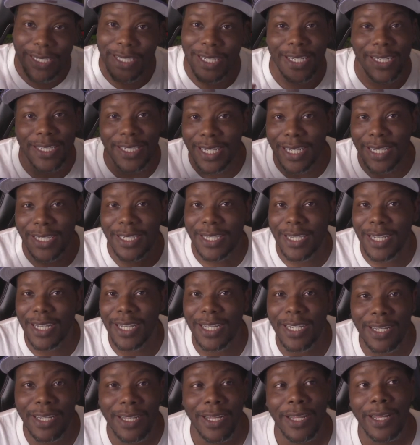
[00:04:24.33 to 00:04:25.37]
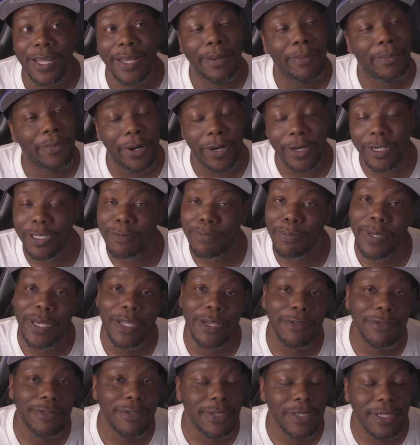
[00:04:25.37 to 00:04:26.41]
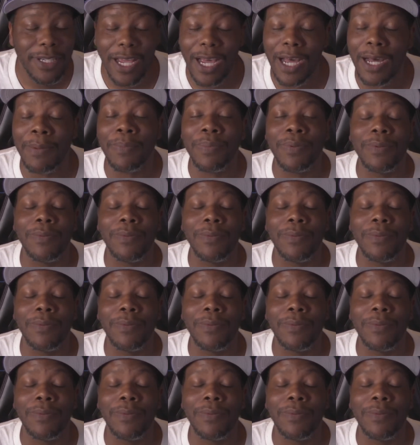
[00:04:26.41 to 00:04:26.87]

as they say, Marcus Peters is up.